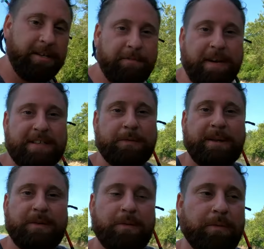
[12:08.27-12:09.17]
You can find so
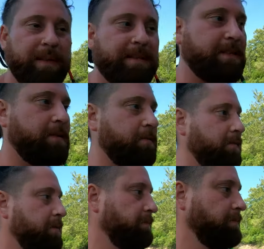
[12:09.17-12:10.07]
many cool things at the
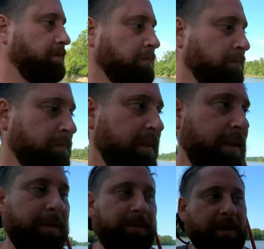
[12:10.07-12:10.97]
river,
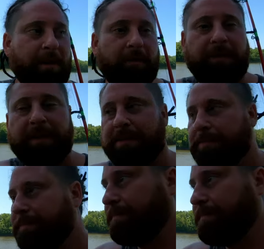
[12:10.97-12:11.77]
even if you don't fish.